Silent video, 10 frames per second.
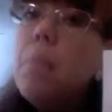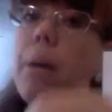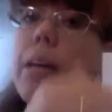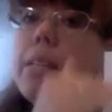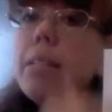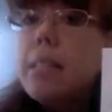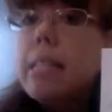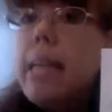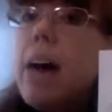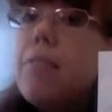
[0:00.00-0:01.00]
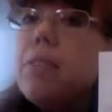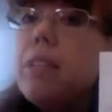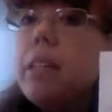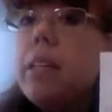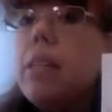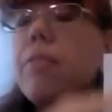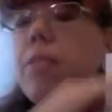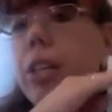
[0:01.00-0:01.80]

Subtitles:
but is scaffolded for